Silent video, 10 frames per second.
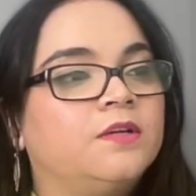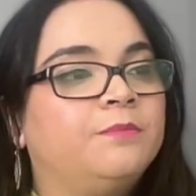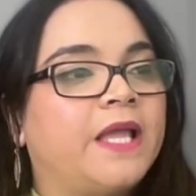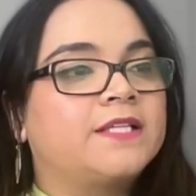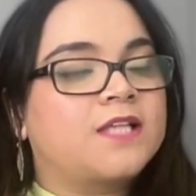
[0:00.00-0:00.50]

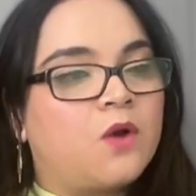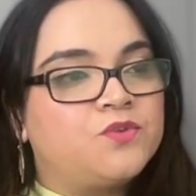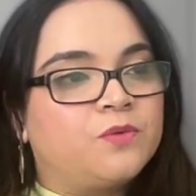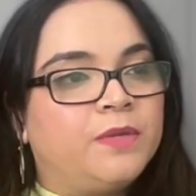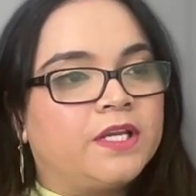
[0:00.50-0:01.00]
Black's
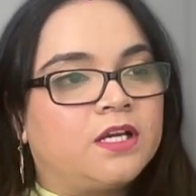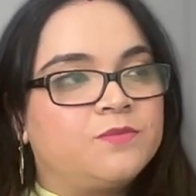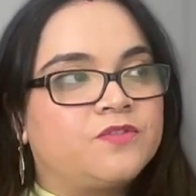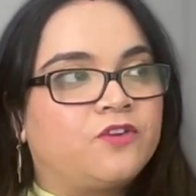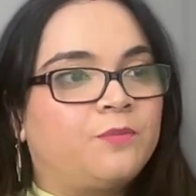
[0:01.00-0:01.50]
counterplay
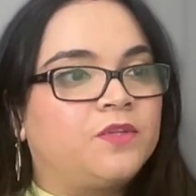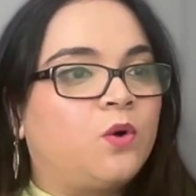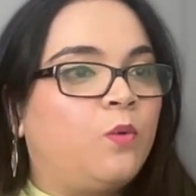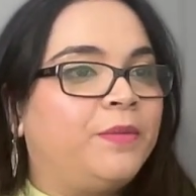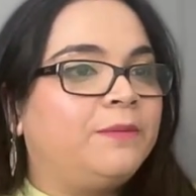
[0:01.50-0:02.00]
comes from the
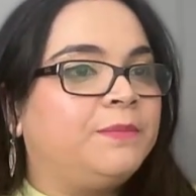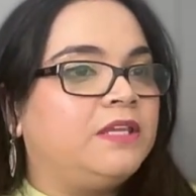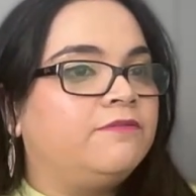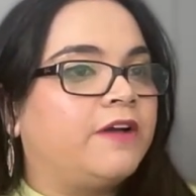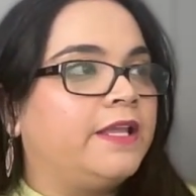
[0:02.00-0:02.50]
open b
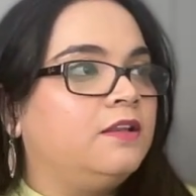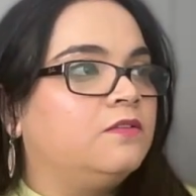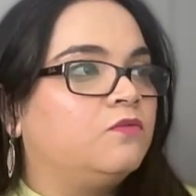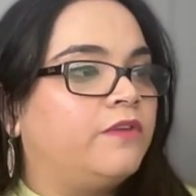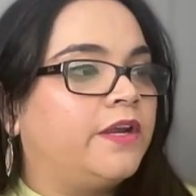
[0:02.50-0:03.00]
file,
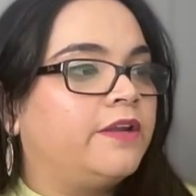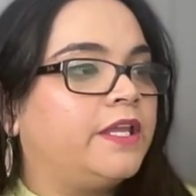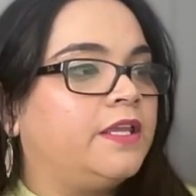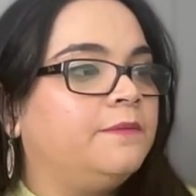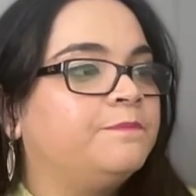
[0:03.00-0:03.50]
where
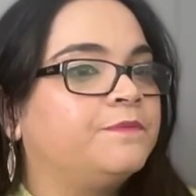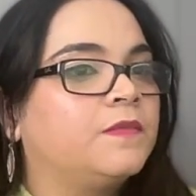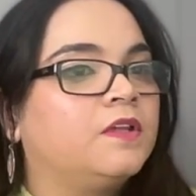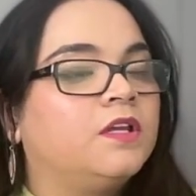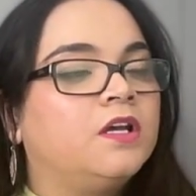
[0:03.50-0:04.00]
he
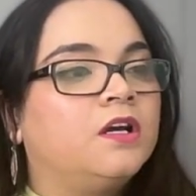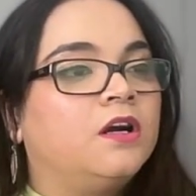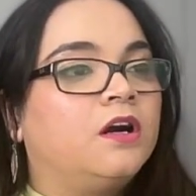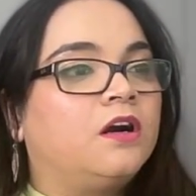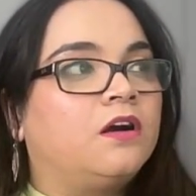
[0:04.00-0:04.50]

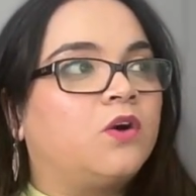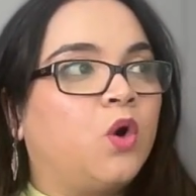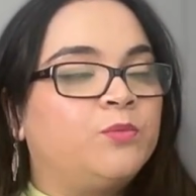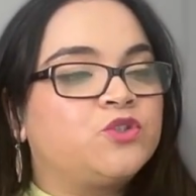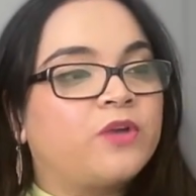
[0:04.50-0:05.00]

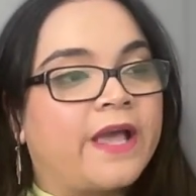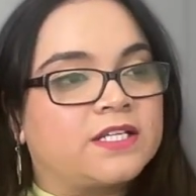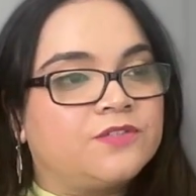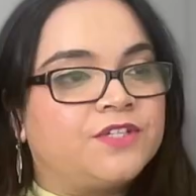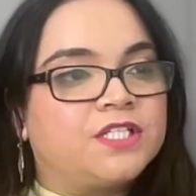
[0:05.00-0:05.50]
hopes to
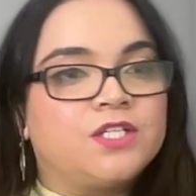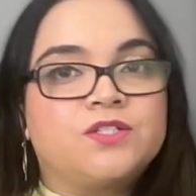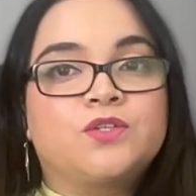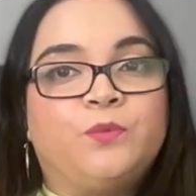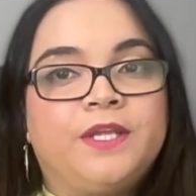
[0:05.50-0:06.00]
activate
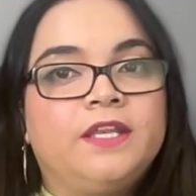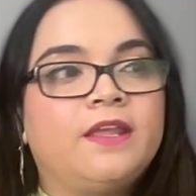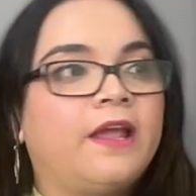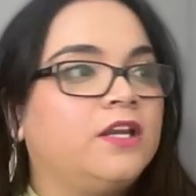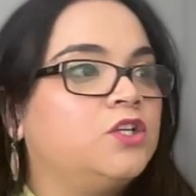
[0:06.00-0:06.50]
his queen
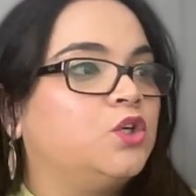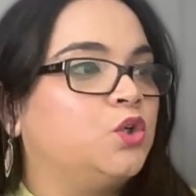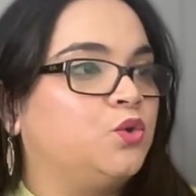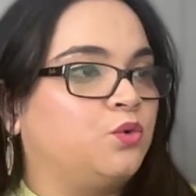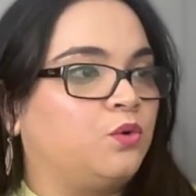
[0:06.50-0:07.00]
and
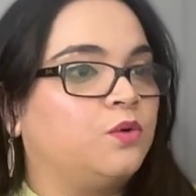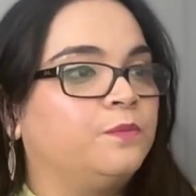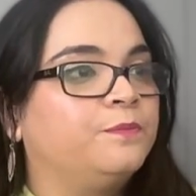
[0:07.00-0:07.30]
rook.